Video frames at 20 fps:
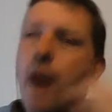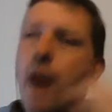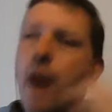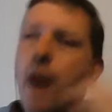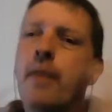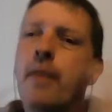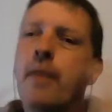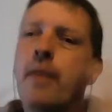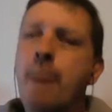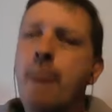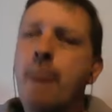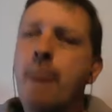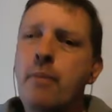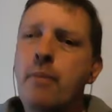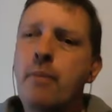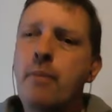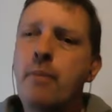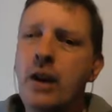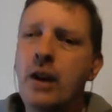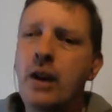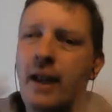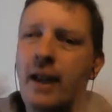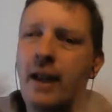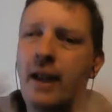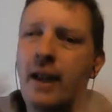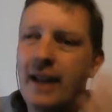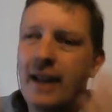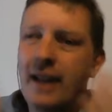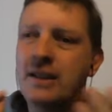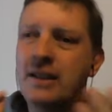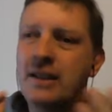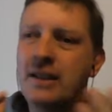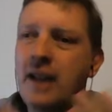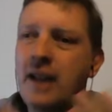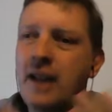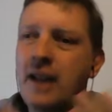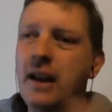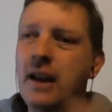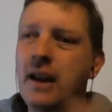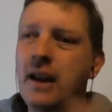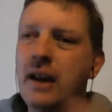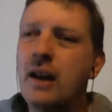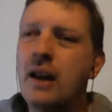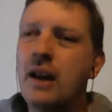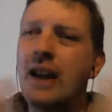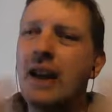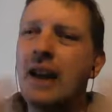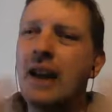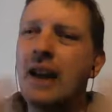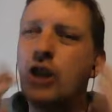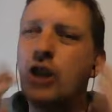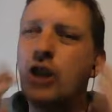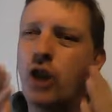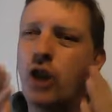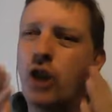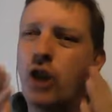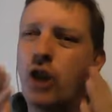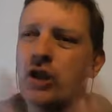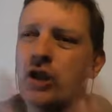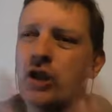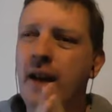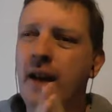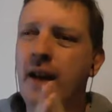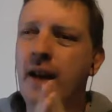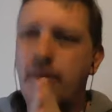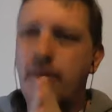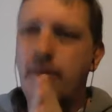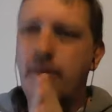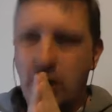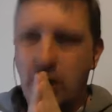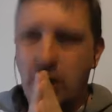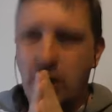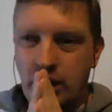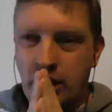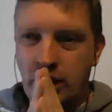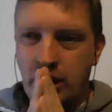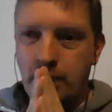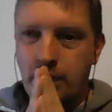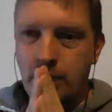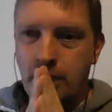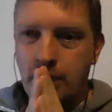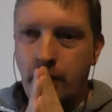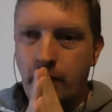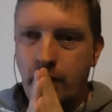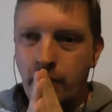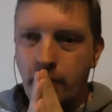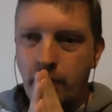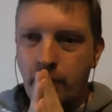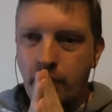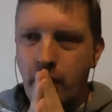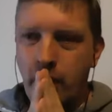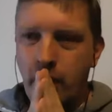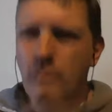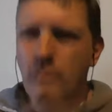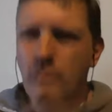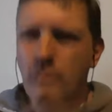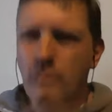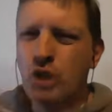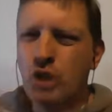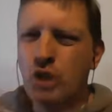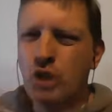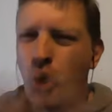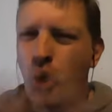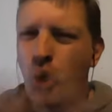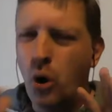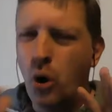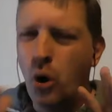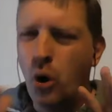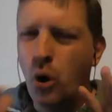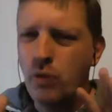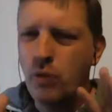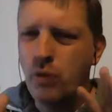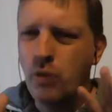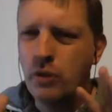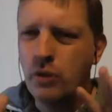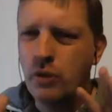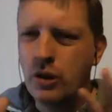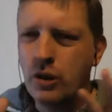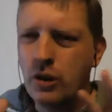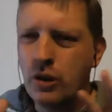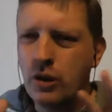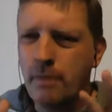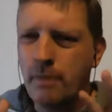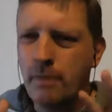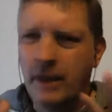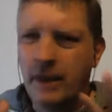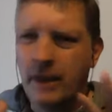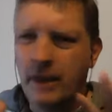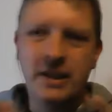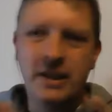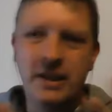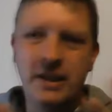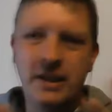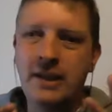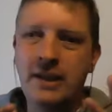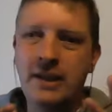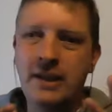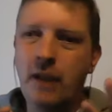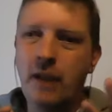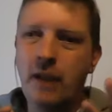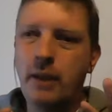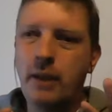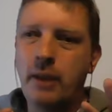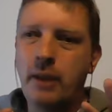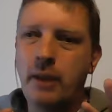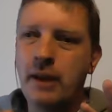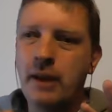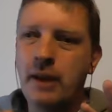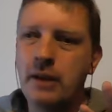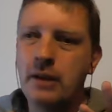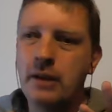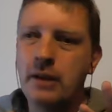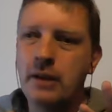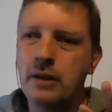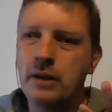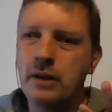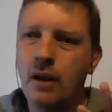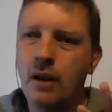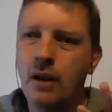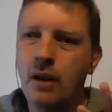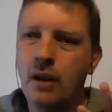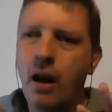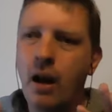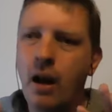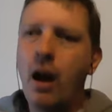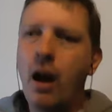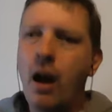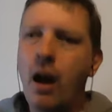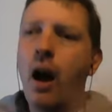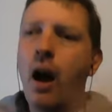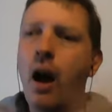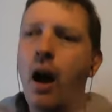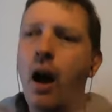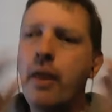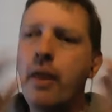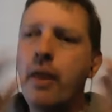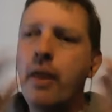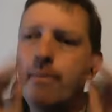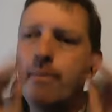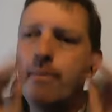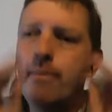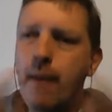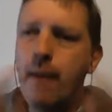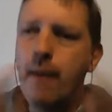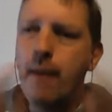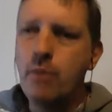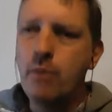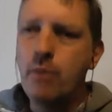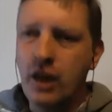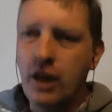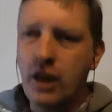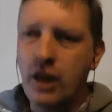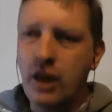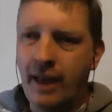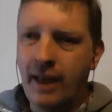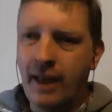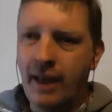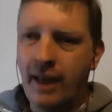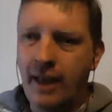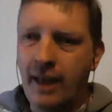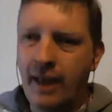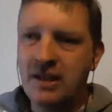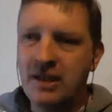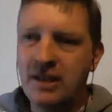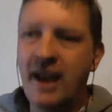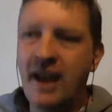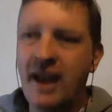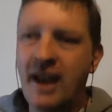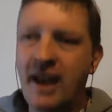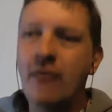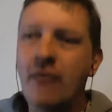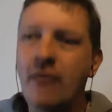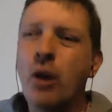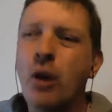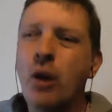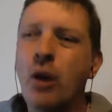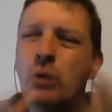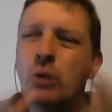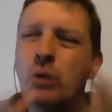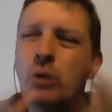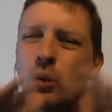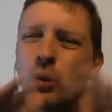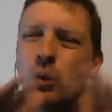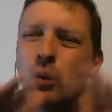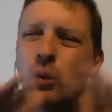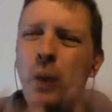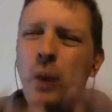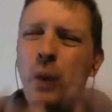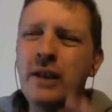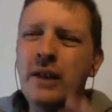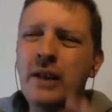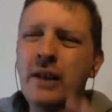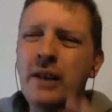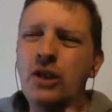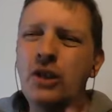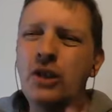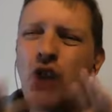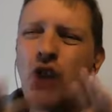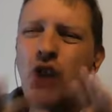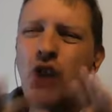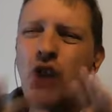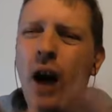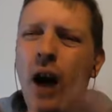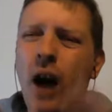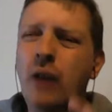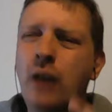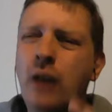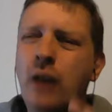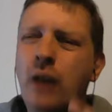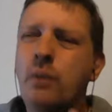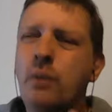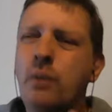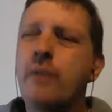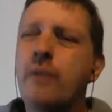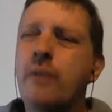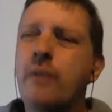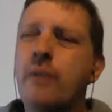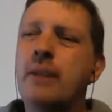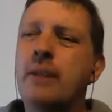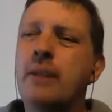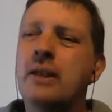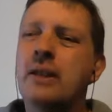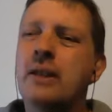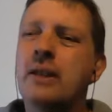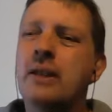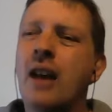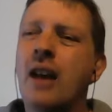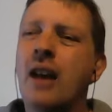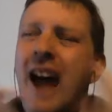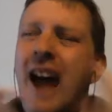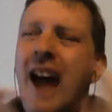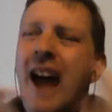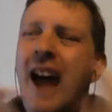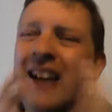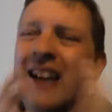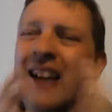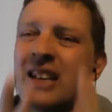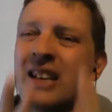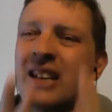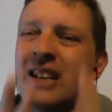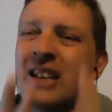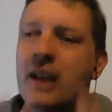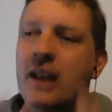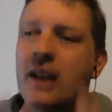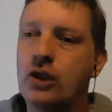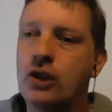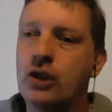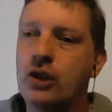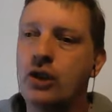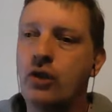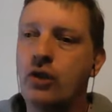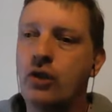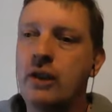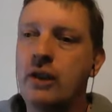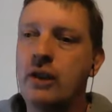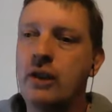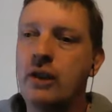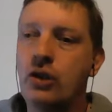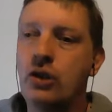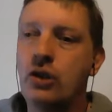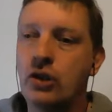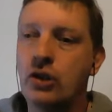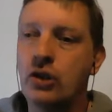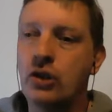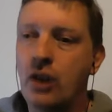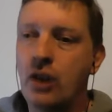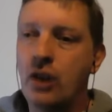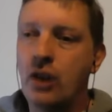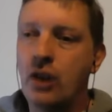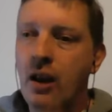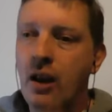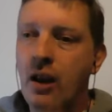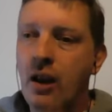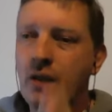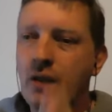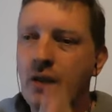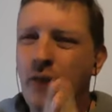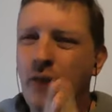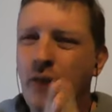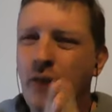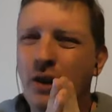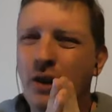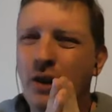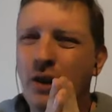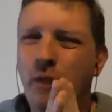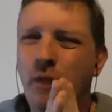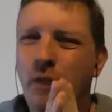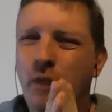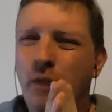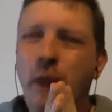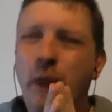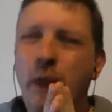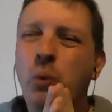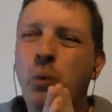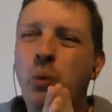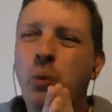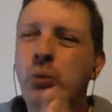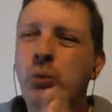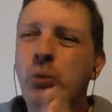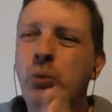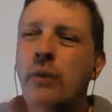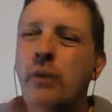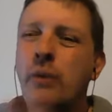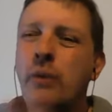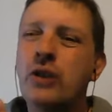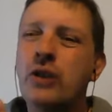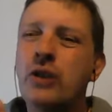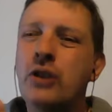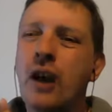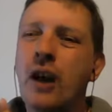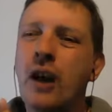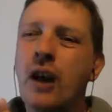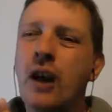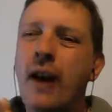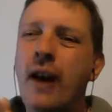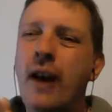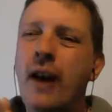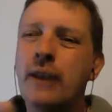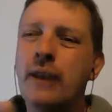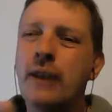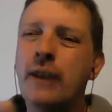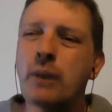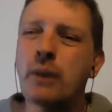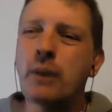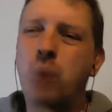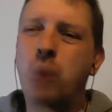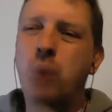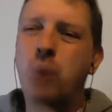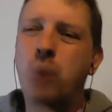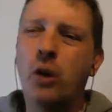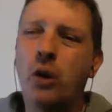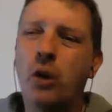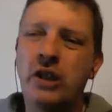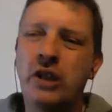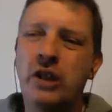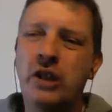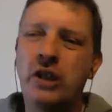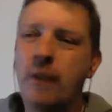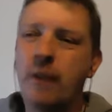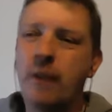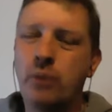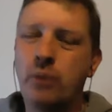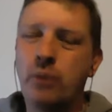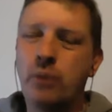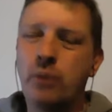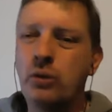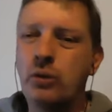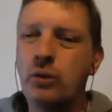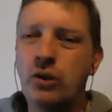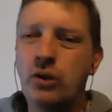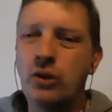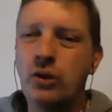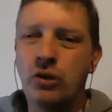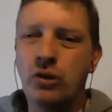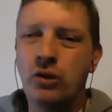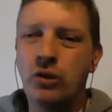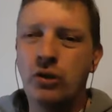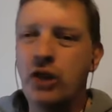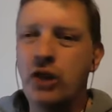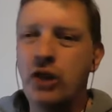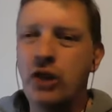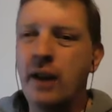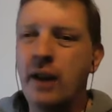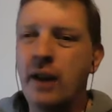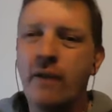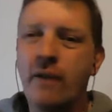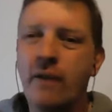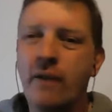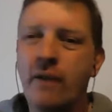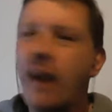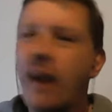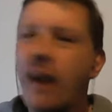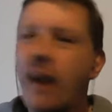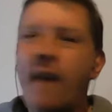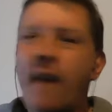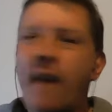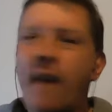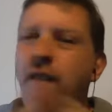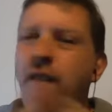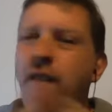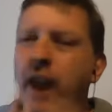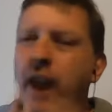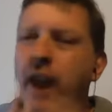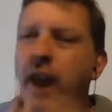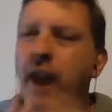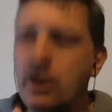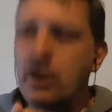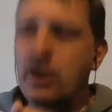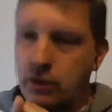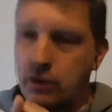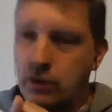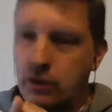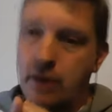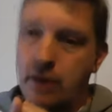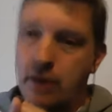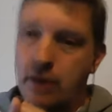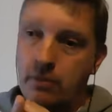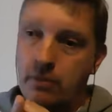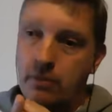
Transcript: The memory of that last day is lost like a magic spell, which has almost gone past its sell-by date. The memory of that last day was the wind jarred with the mist, acting like strangers, dragged off by wolves, as we walked in that broken sunshine, that final time.